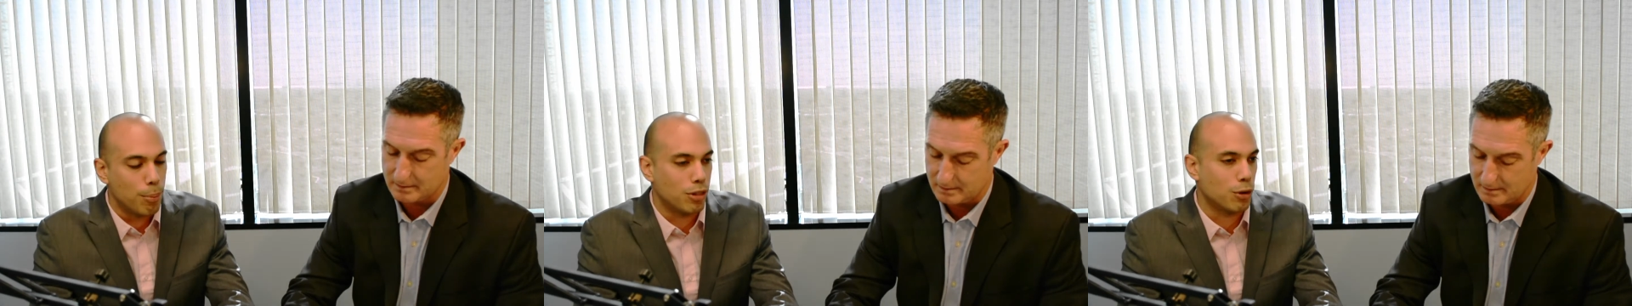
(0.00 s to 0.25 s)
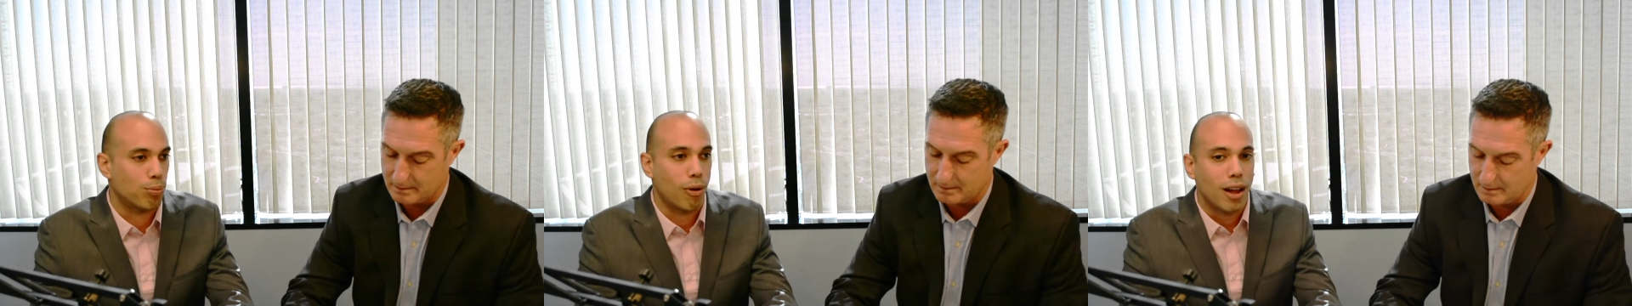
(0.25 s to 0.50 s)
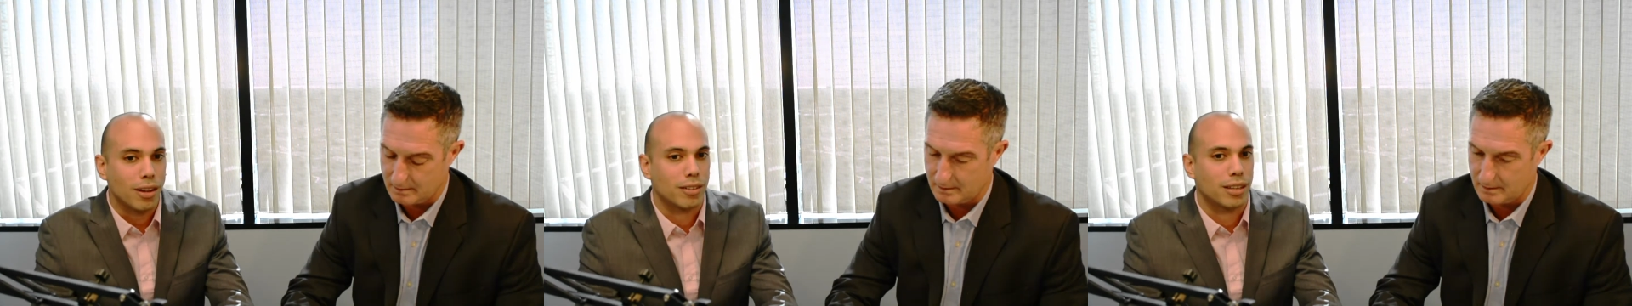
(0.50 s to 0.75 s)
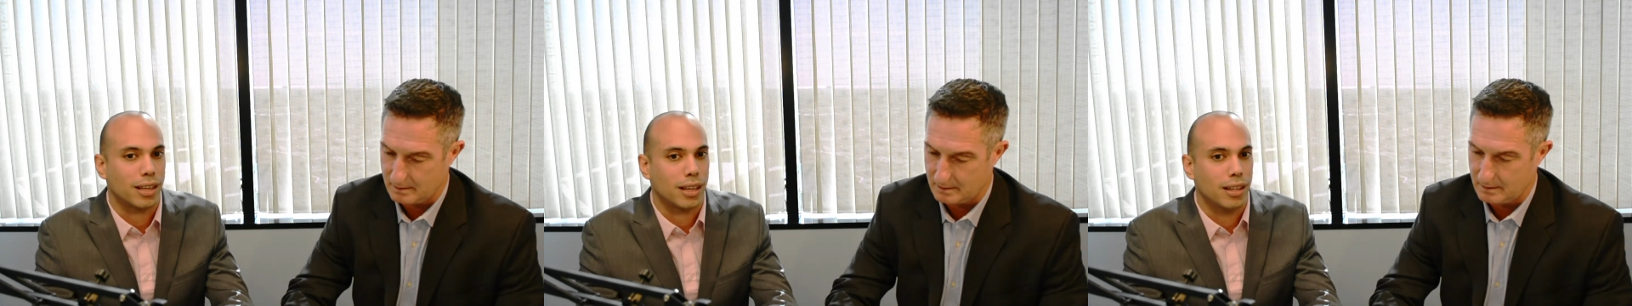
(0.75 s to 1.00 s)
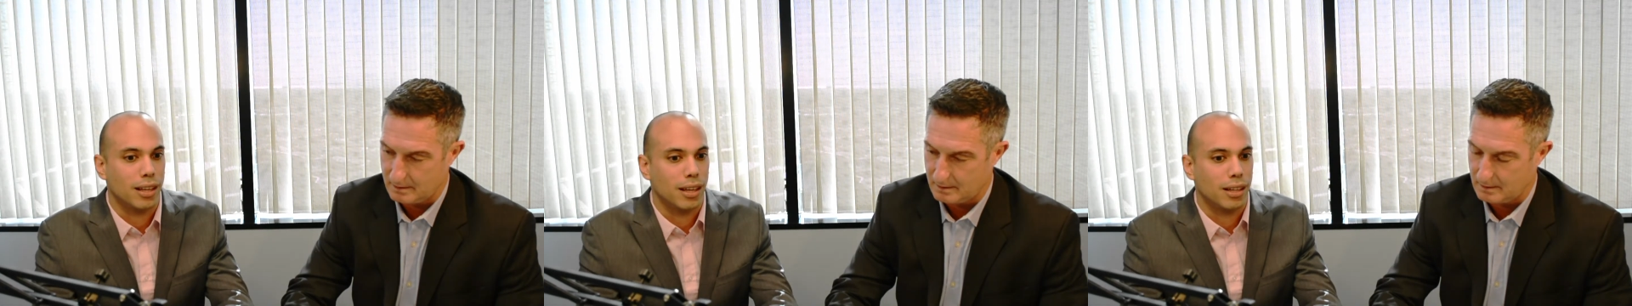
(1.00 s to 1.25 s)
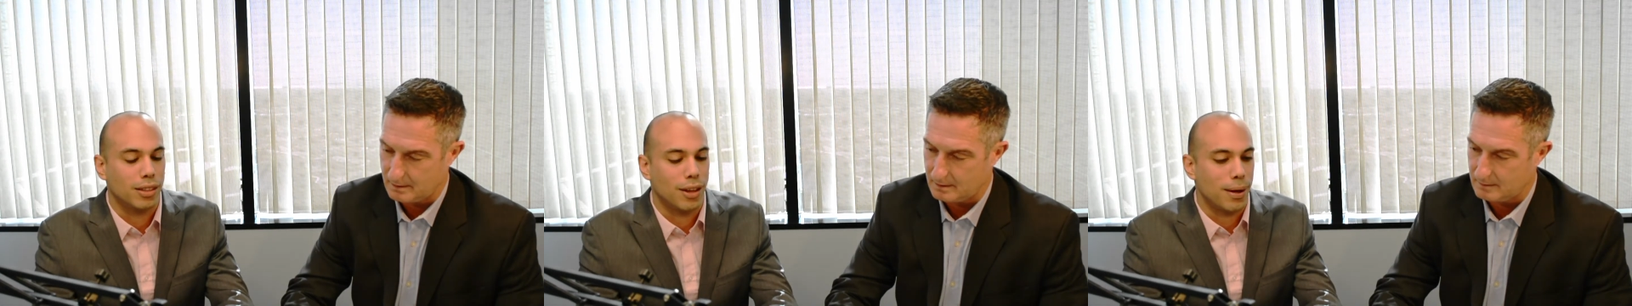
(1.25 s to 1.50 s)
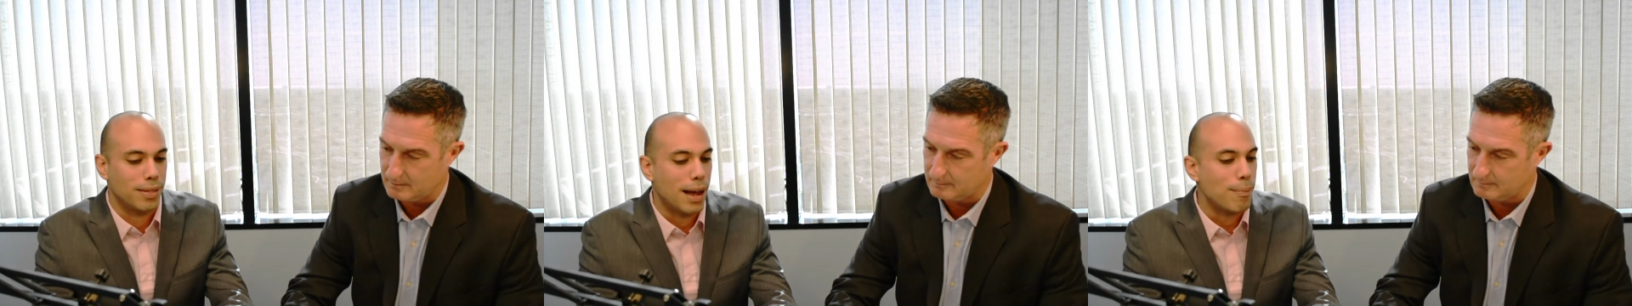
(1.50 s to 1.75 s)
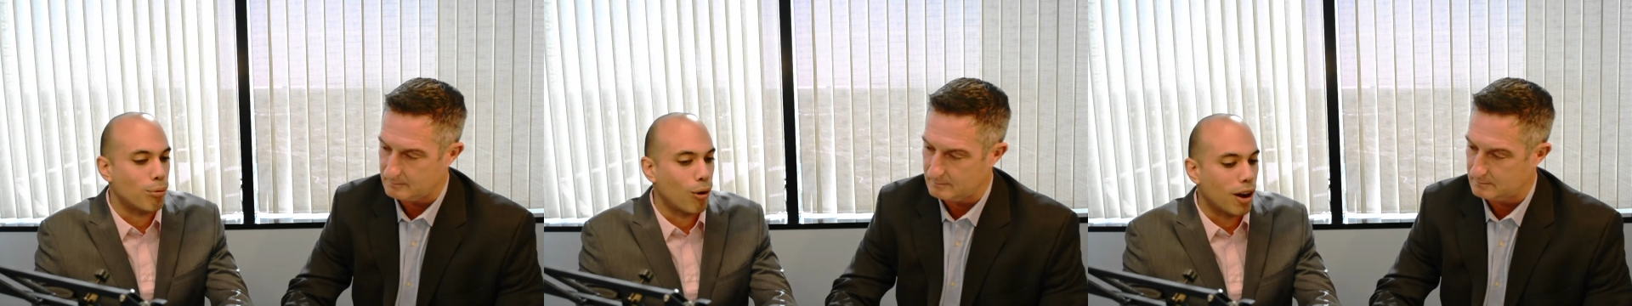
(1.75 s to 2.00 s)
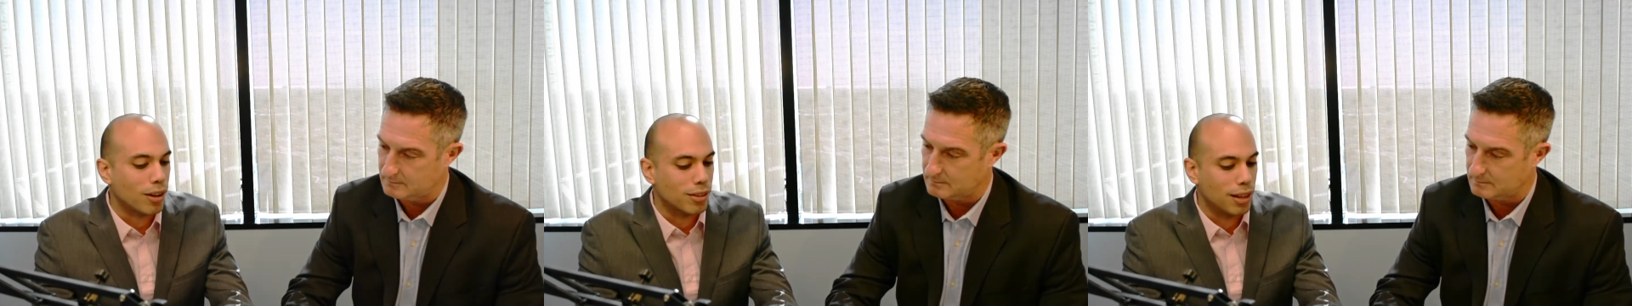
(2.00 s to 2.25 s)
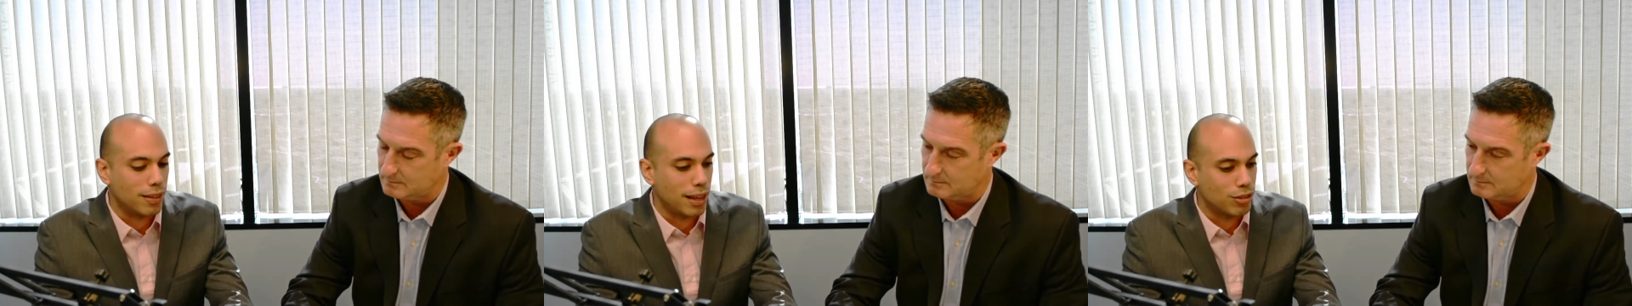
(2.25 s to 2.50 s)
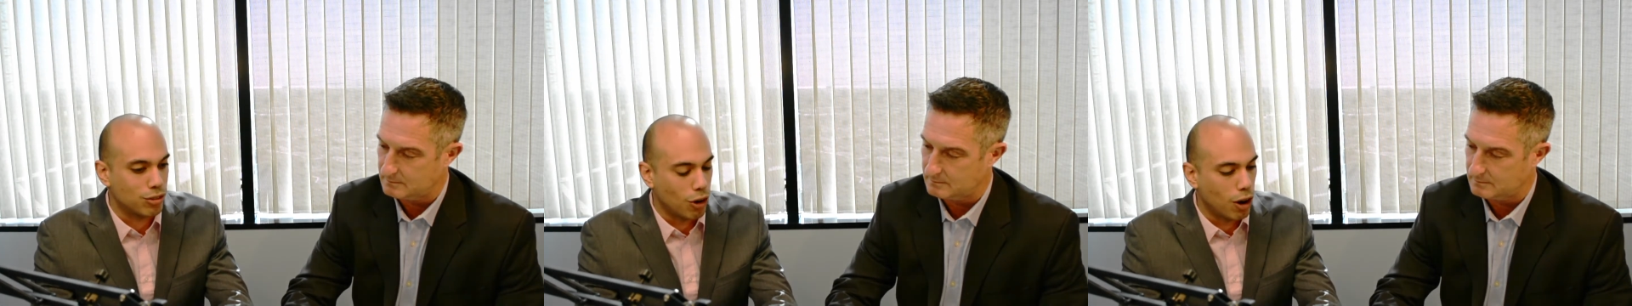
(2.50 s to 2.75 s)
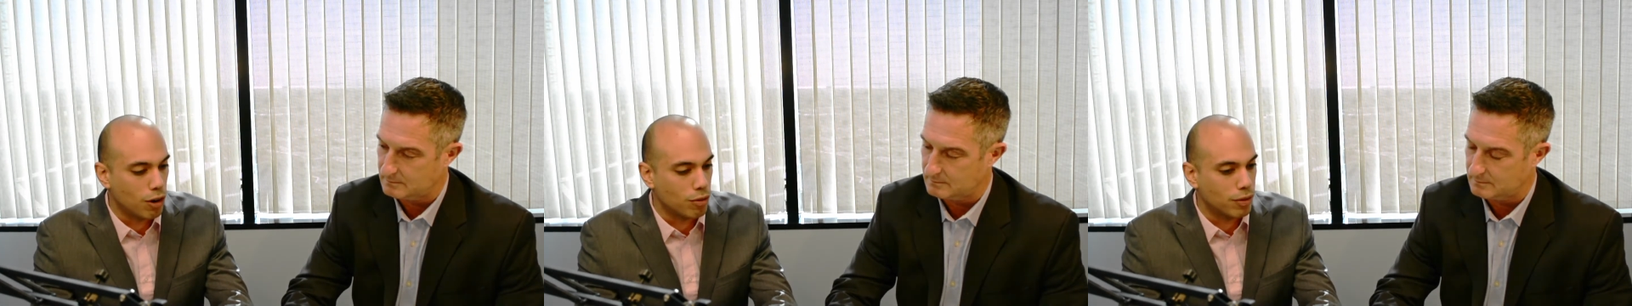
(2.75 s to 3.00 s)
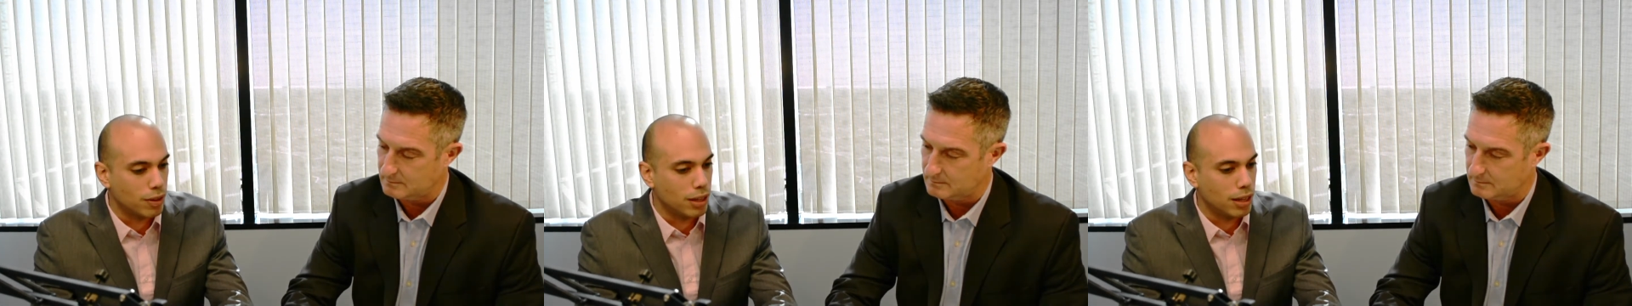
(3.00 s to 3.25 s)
Speaker 1: But their product, that, that product that they serve